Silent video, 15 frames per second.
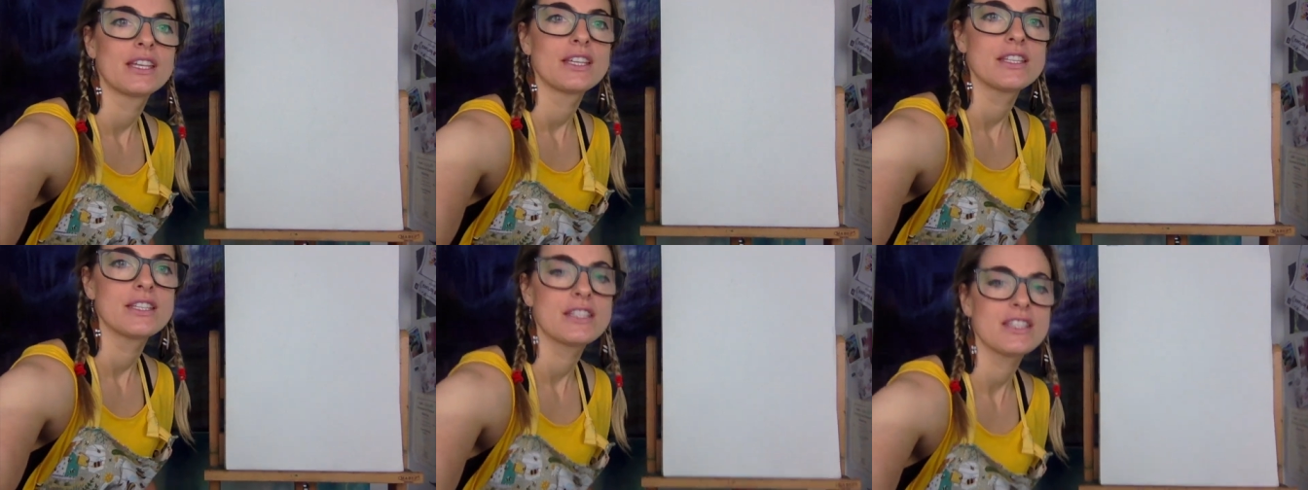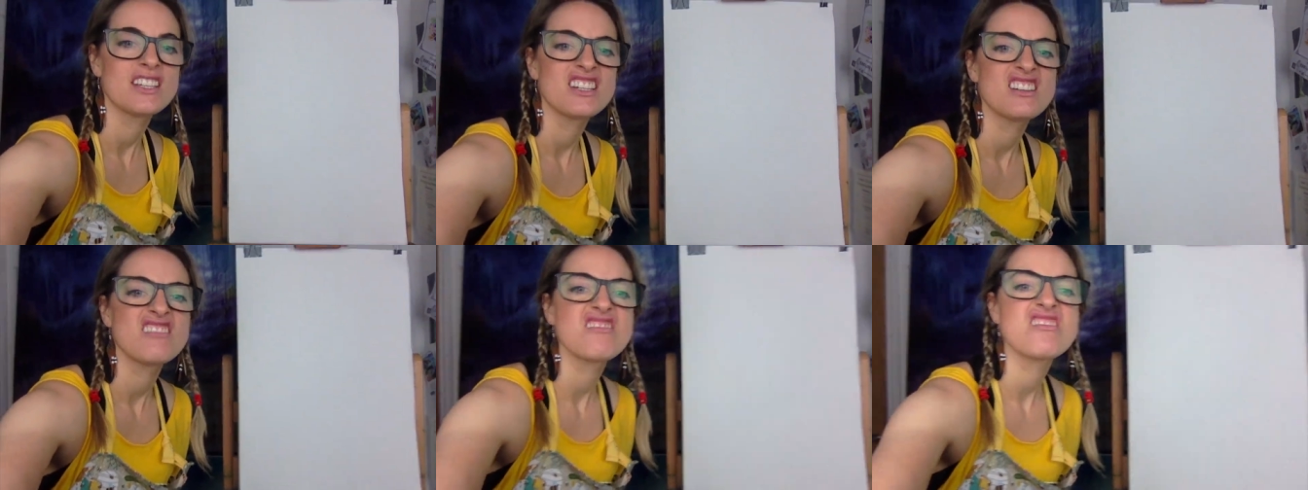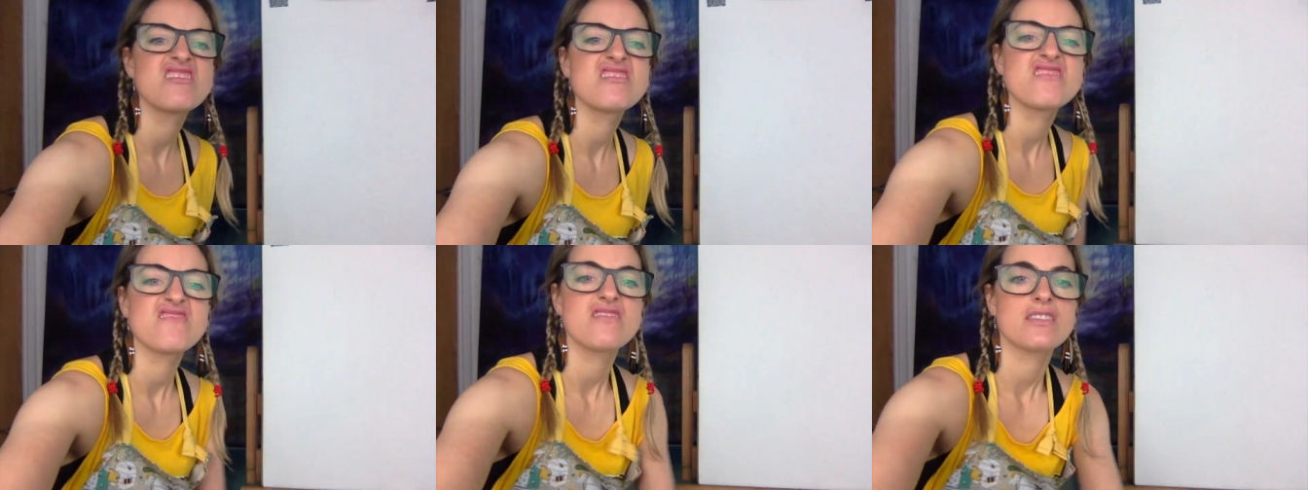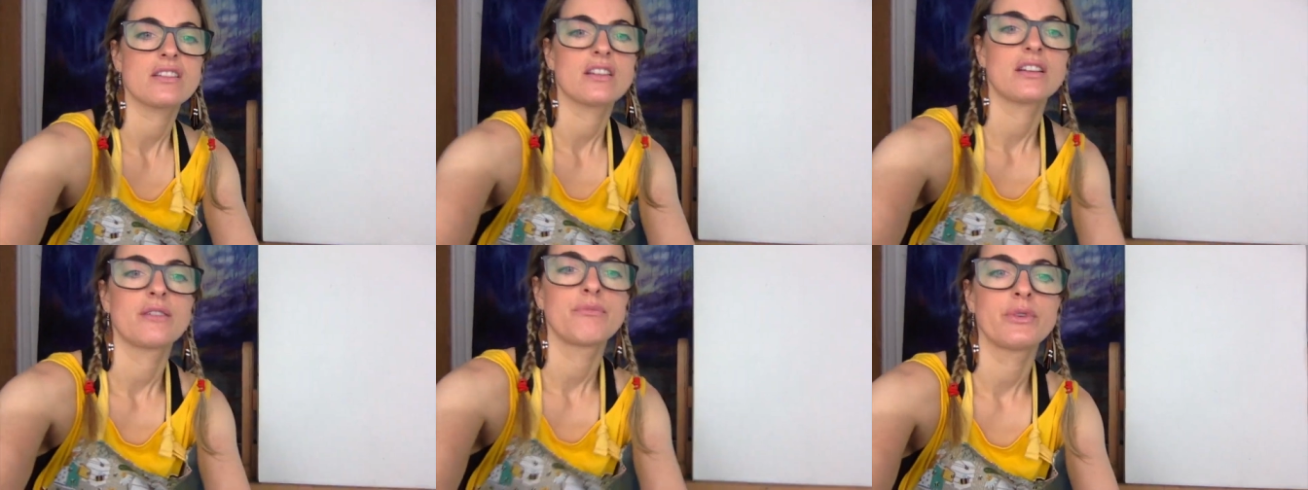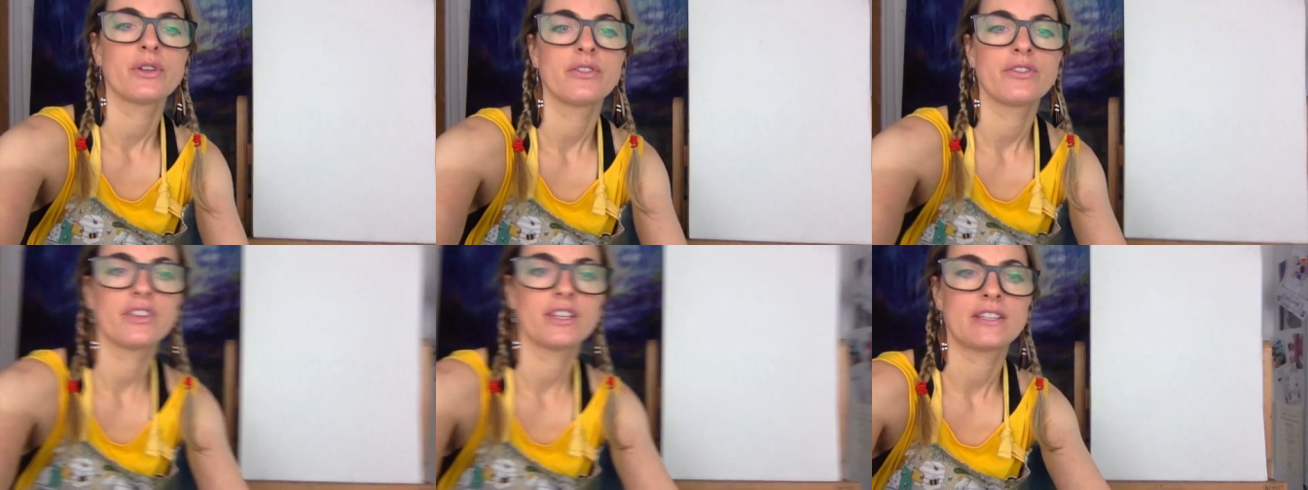So I'm just going to
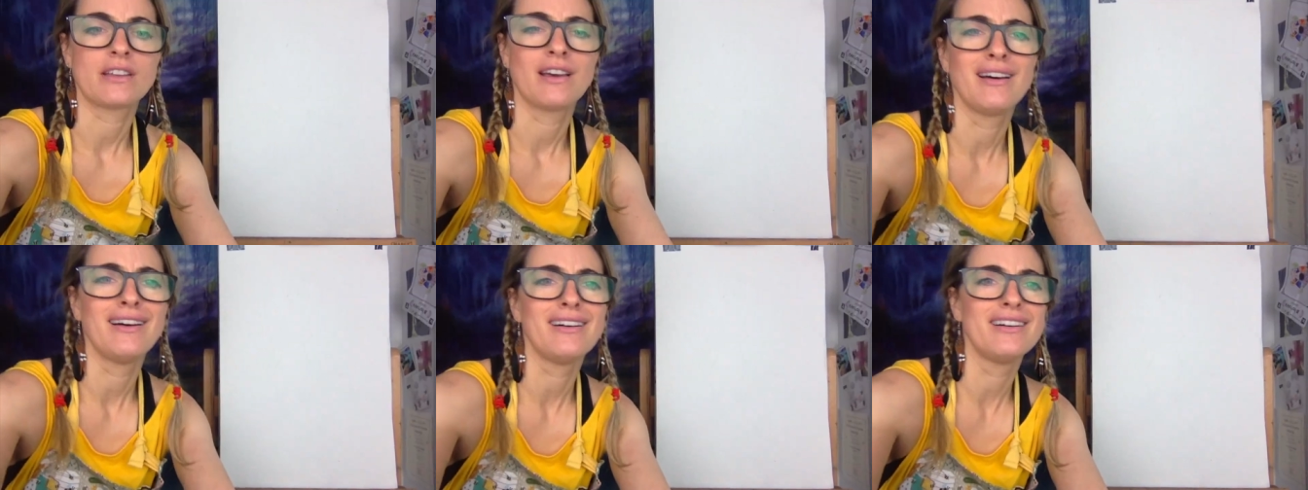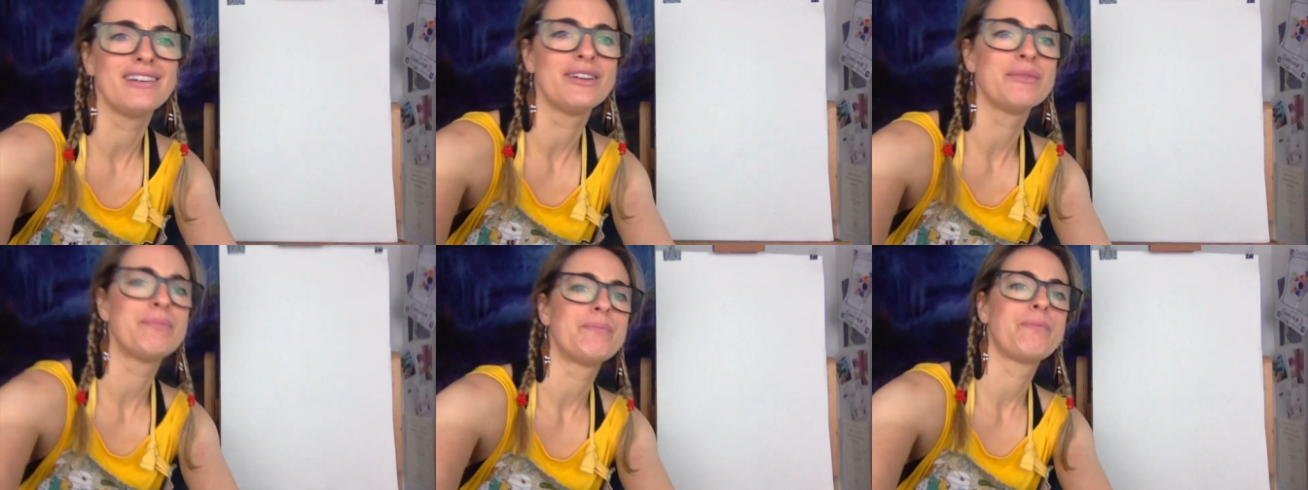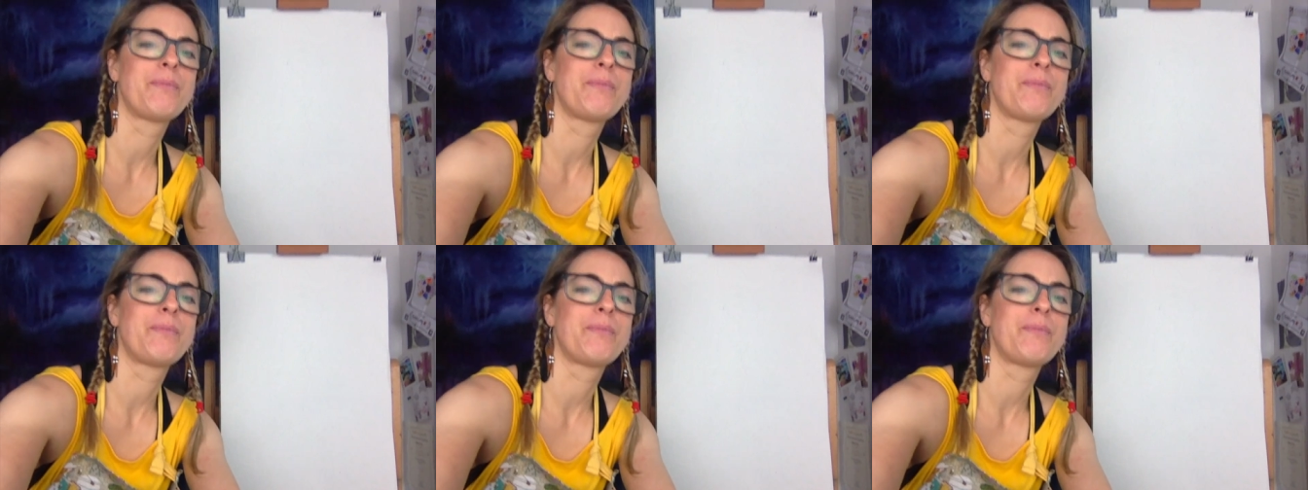move this up.